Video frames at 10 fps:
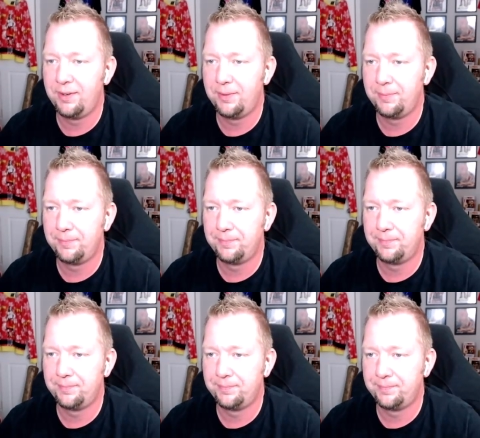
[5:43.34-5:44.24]

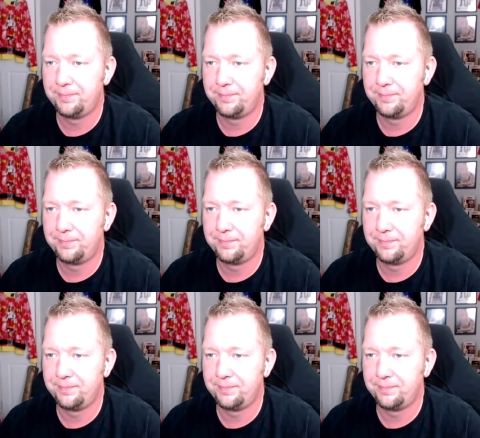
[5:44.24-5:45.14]

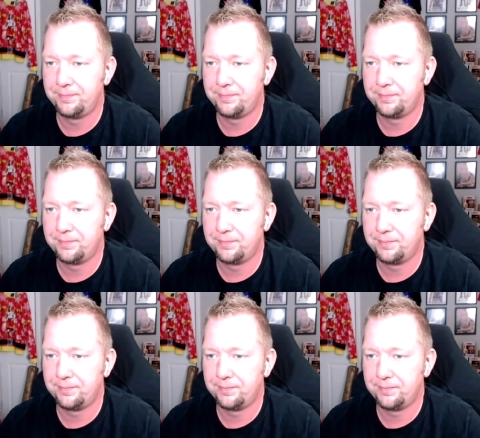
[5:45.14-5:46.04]

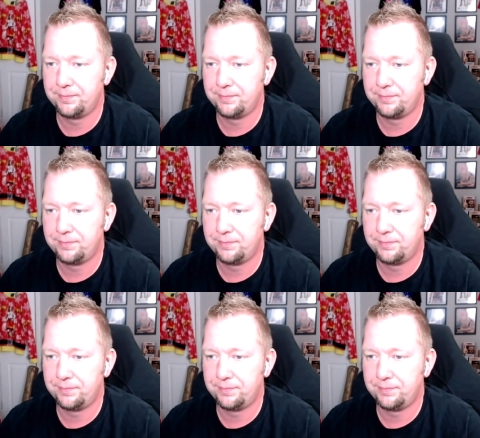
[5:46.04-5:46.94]

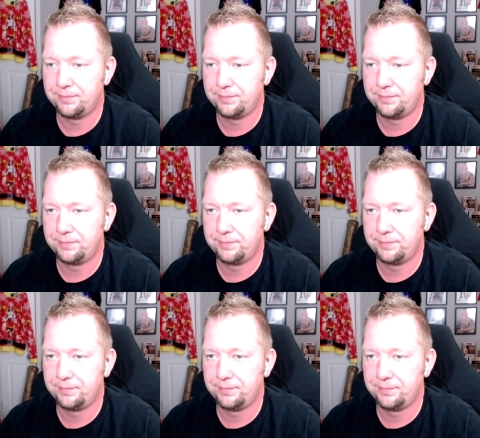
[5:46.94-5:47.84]

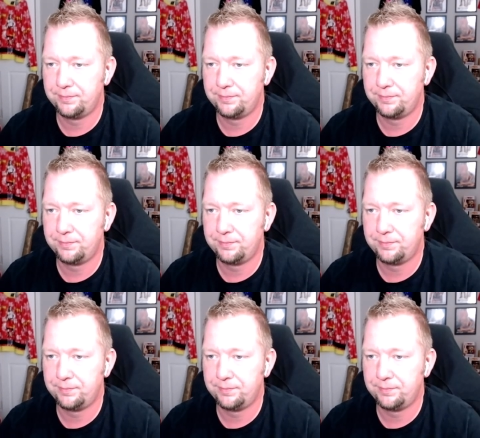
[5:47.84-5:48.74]

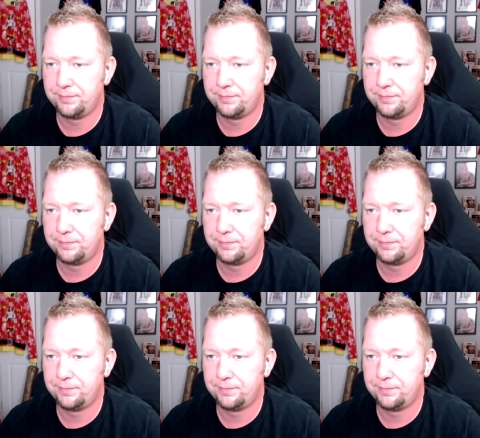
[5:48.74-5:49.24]
(silence)